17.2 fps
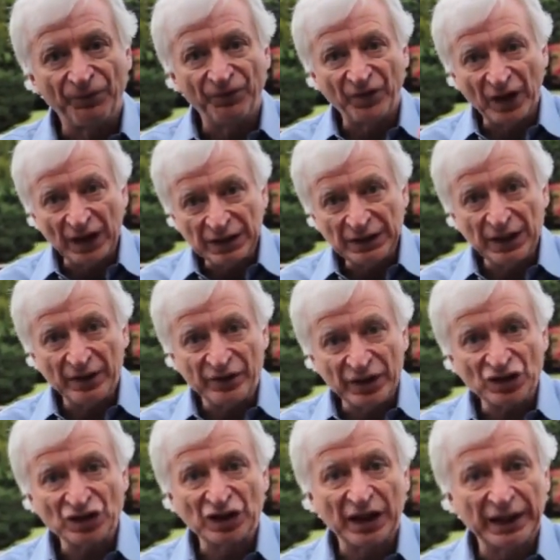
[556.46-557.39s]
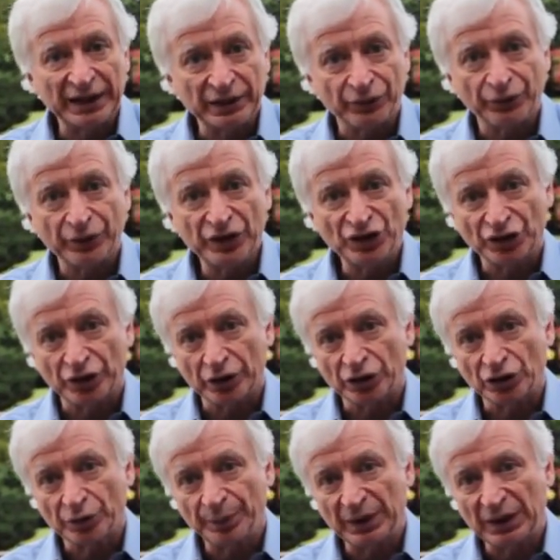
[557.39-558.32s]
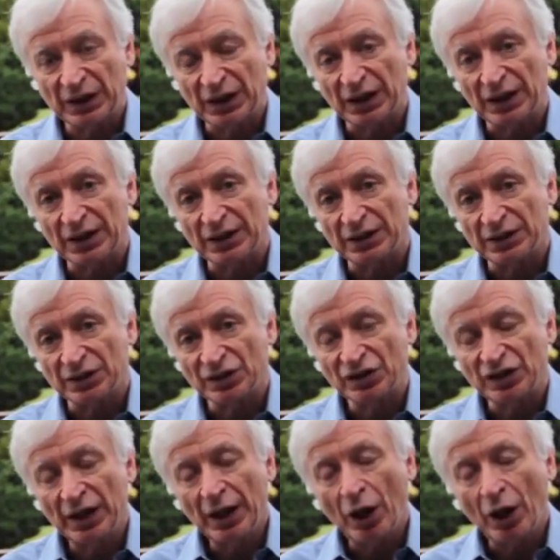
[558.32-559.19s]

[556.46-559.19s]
fund this kind of research, because